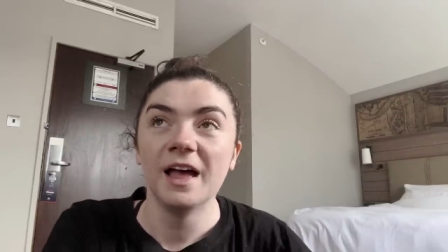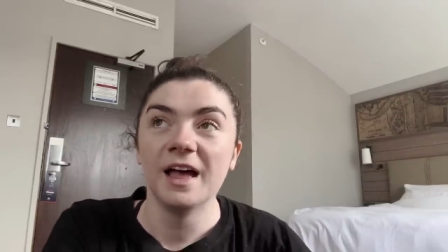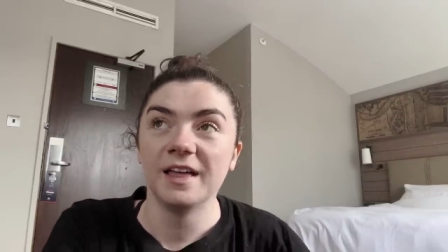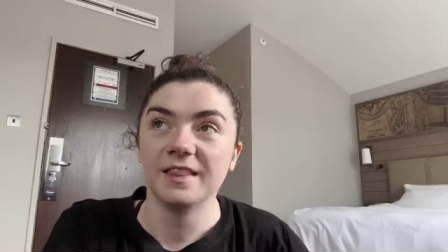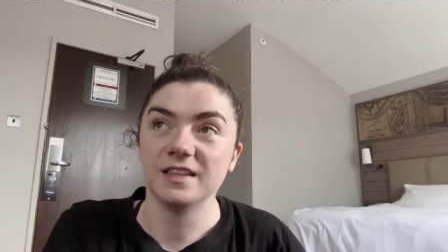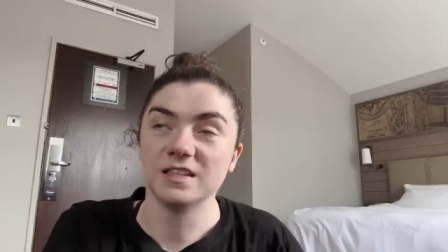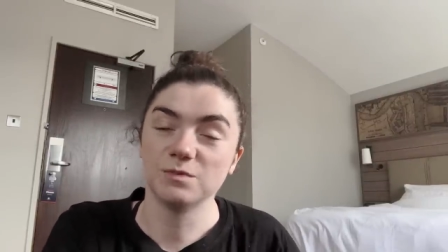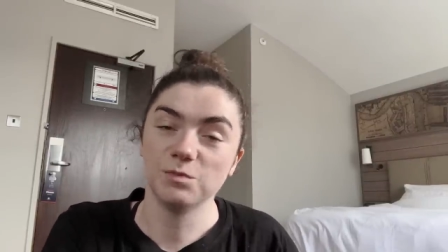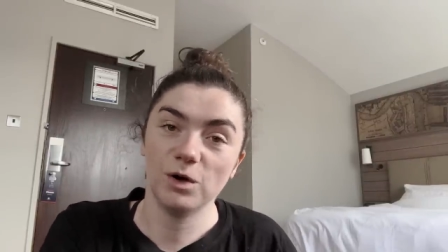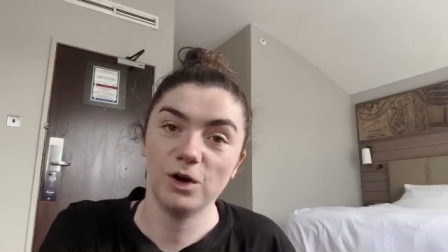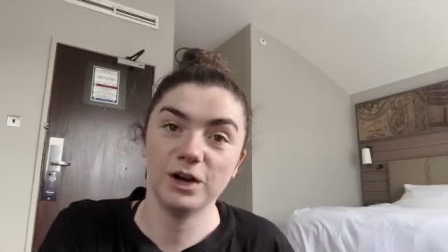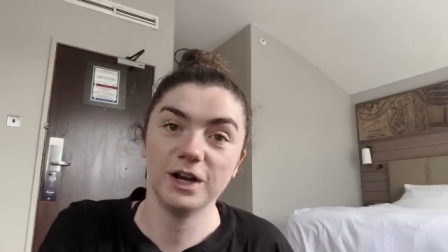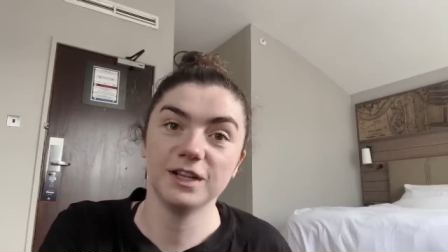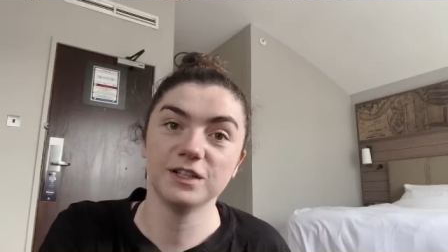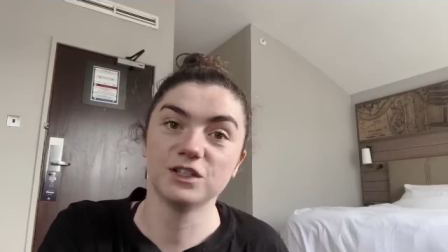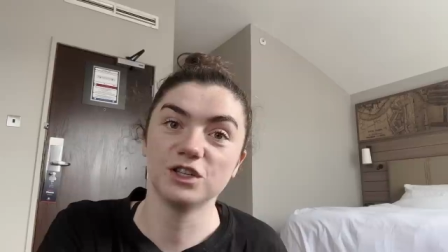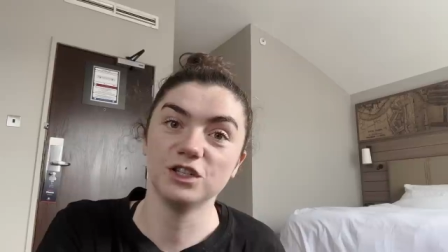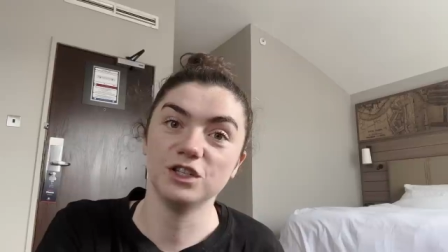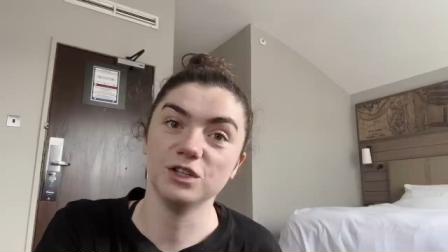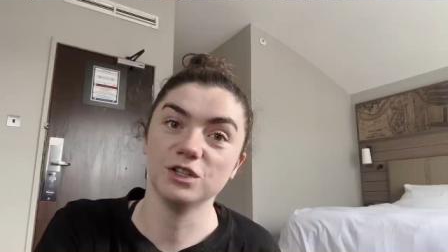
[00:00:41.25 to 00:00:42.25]
this morning
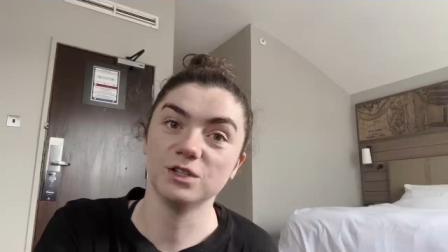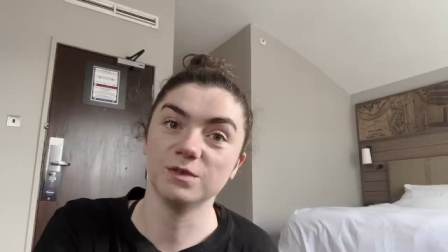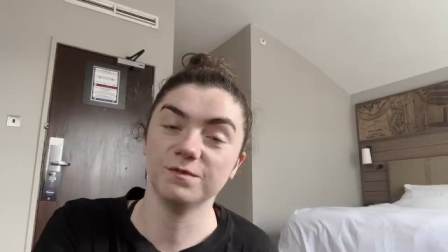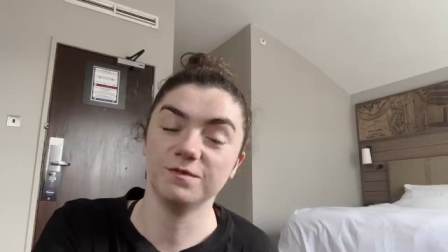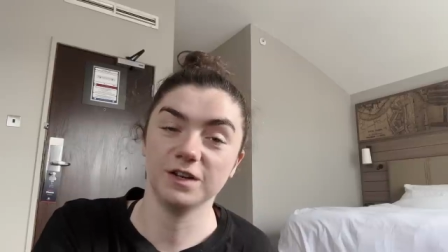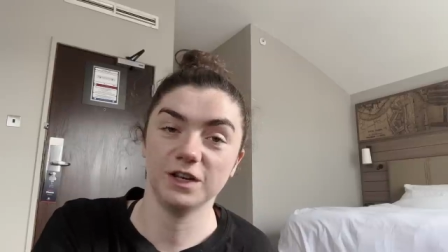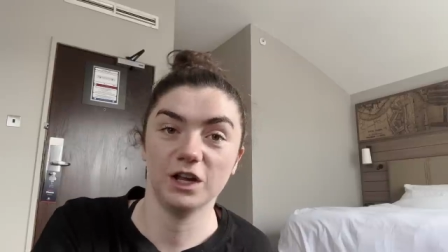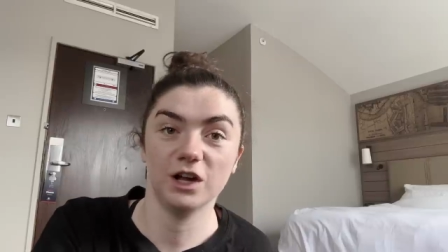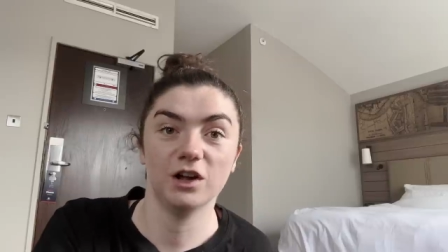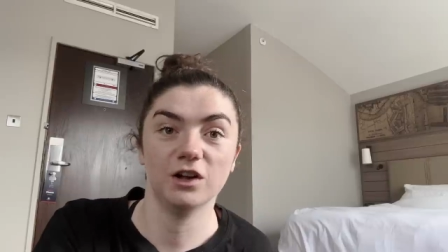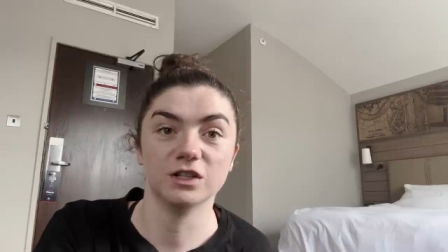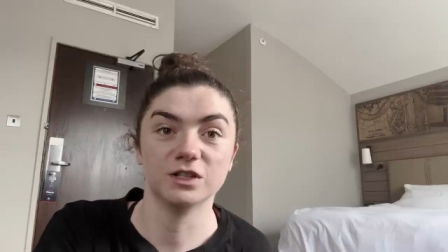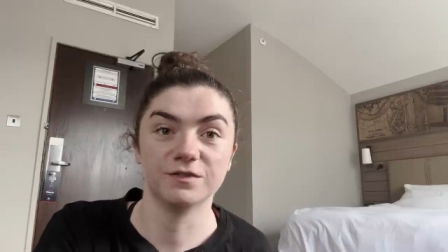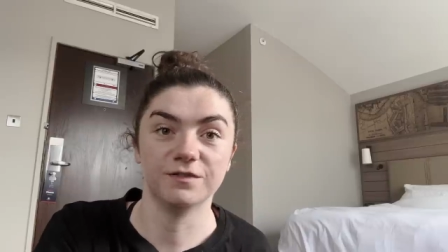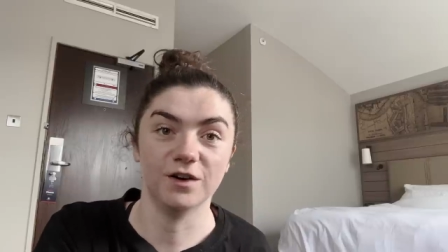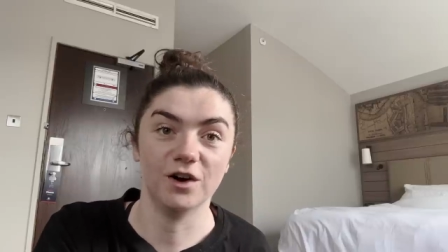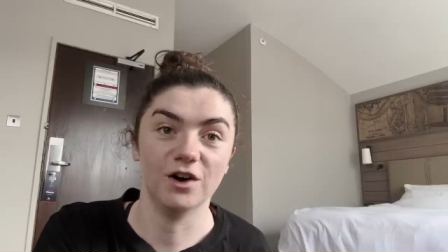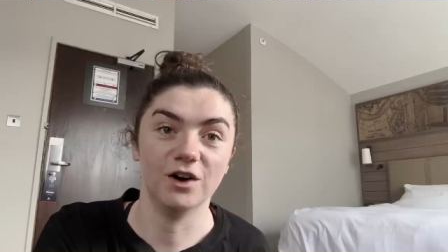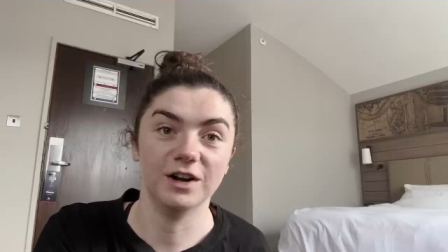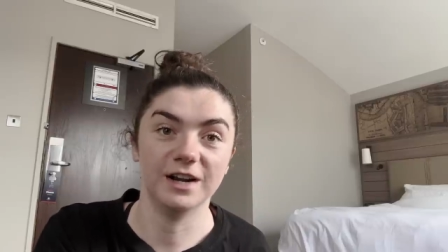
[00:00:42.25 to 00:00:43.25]
to do some videos
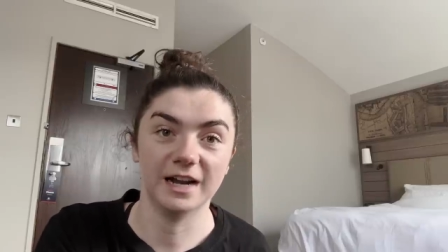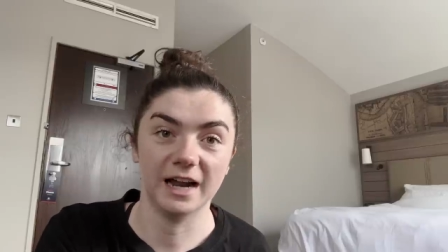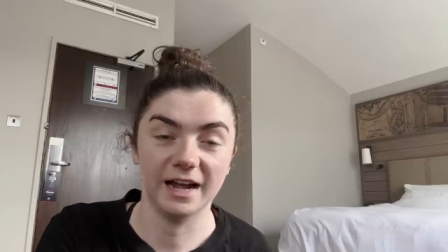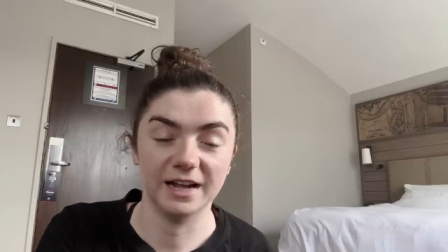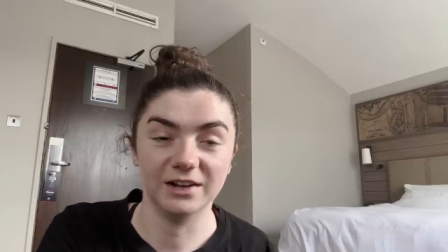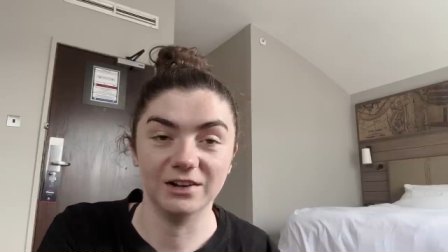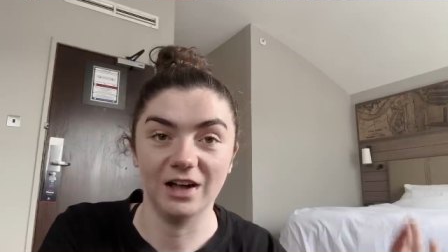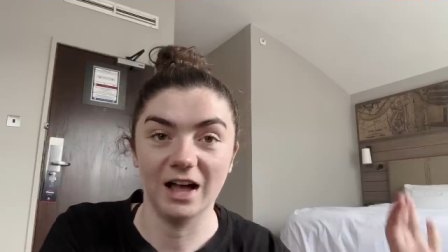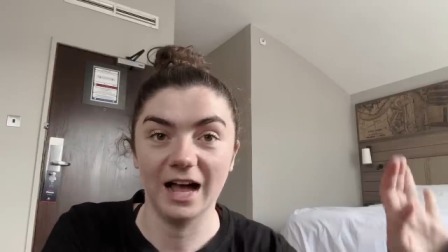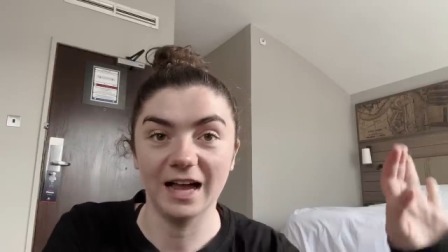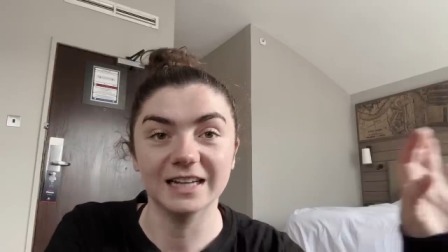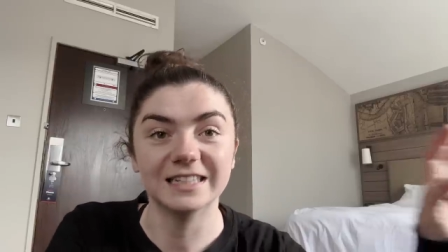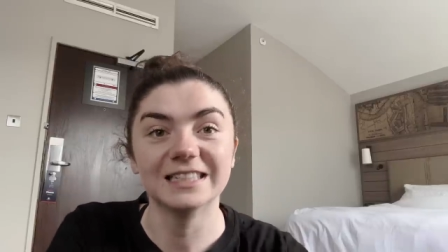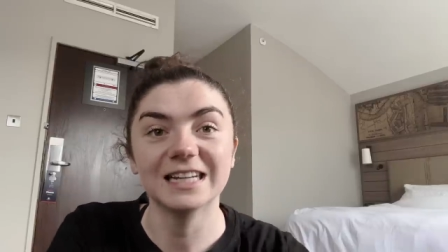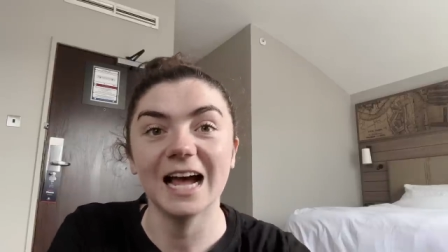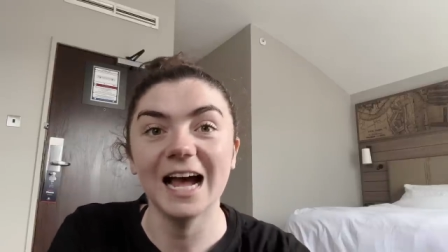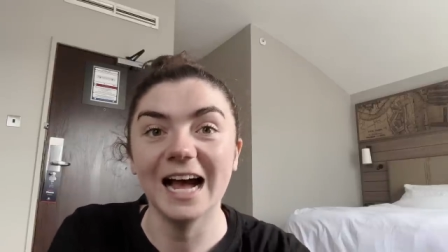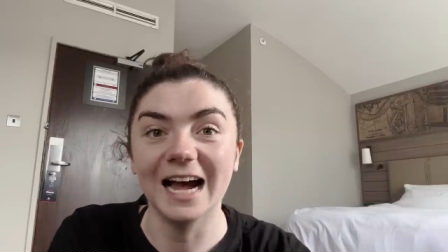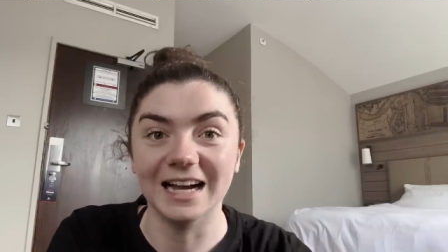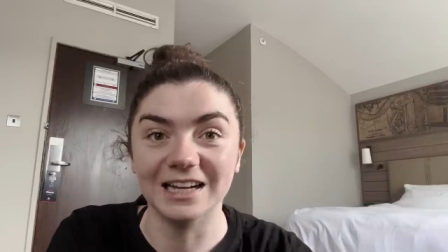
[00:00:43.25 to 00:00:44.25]
for Nile and
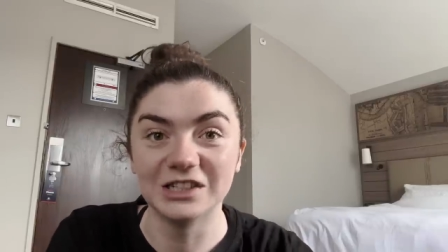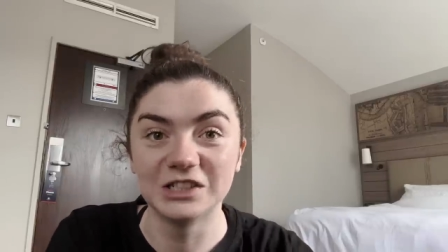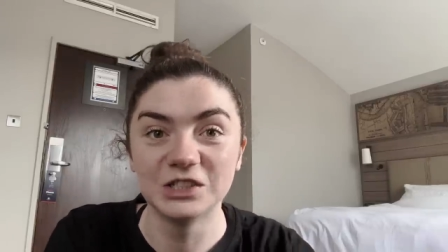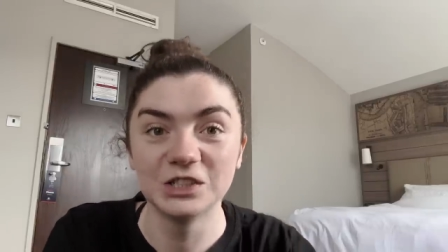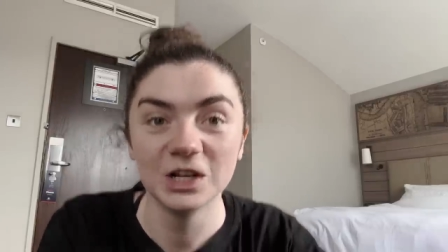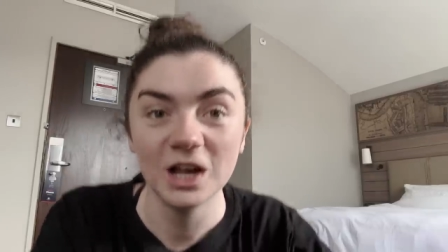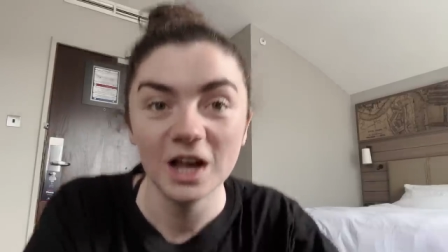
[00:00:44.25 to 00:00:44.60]
Ash.